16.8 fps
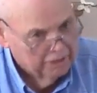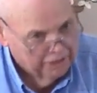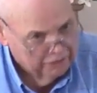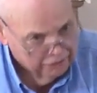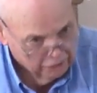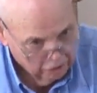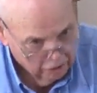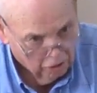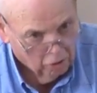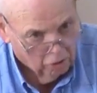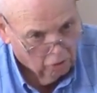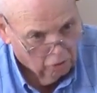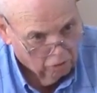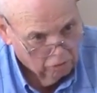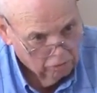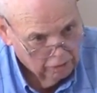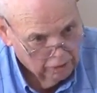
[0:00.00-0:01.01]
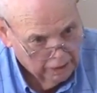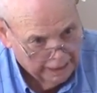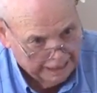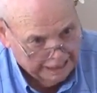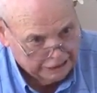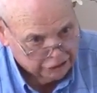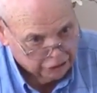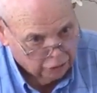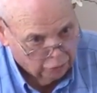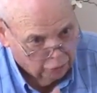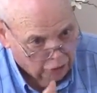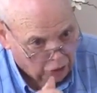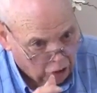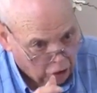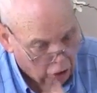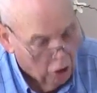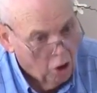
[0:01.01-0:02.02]
by the law. And so the
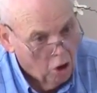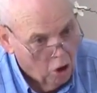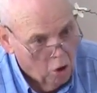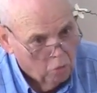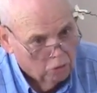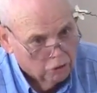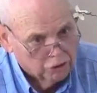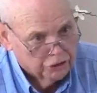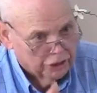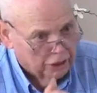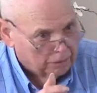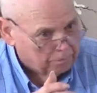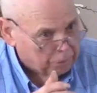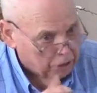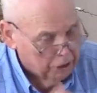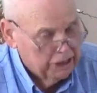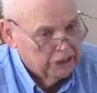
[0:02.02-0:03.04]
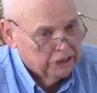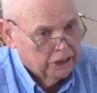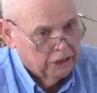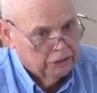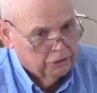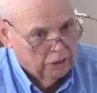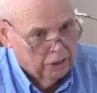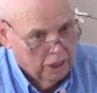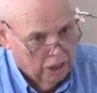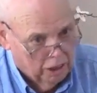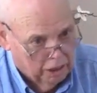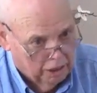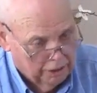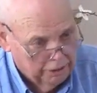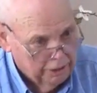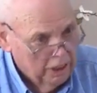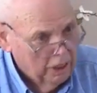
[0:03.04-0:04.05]
law was not pleasing to
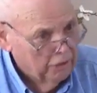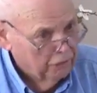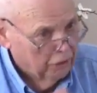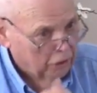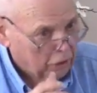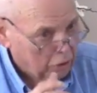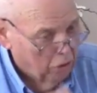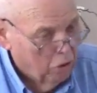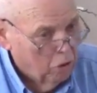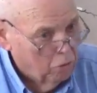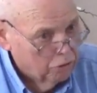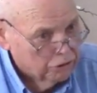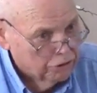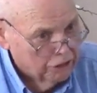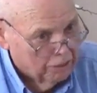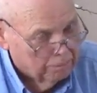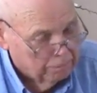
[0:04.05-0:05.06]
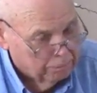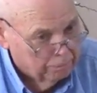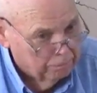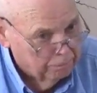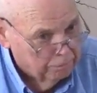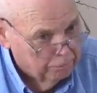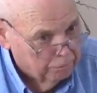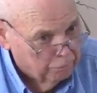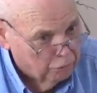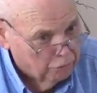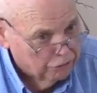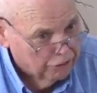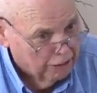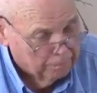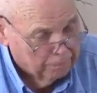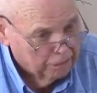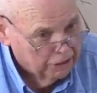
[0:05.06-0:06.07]
God. The law was not was
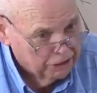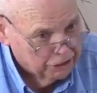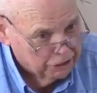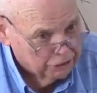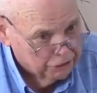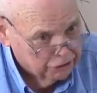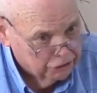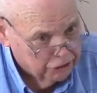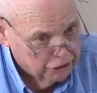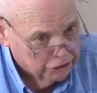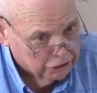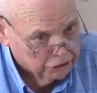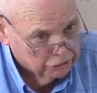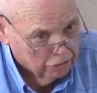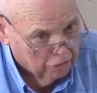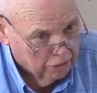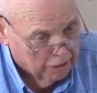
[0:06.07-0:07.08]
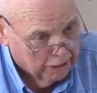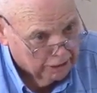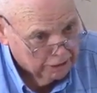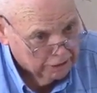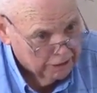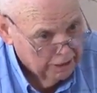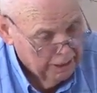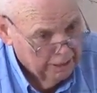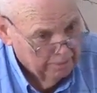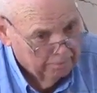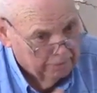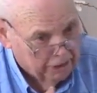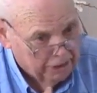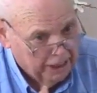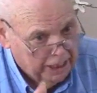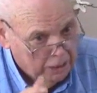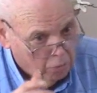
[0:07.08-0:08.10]
not pleasing to Jesus Christ,
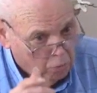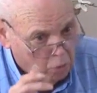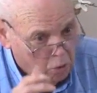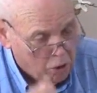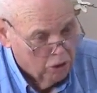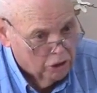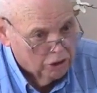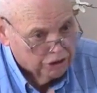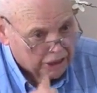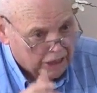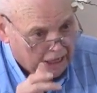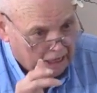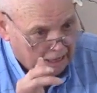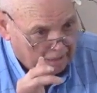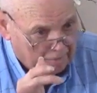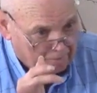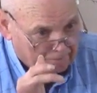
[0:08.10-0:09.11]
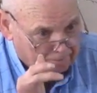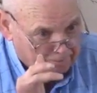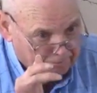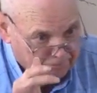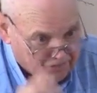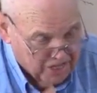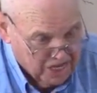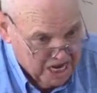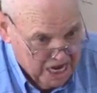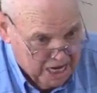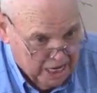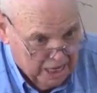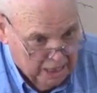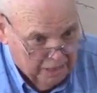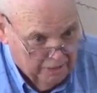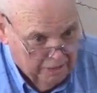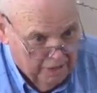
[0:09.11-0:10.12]
but it was a
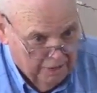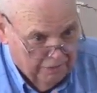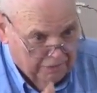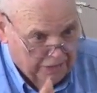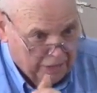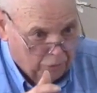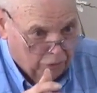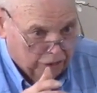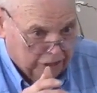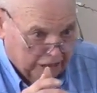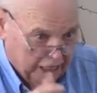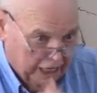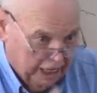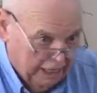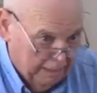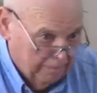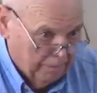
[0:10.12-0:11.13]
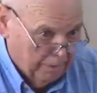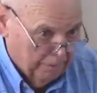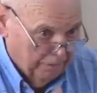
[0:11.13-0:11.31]
thing that would keep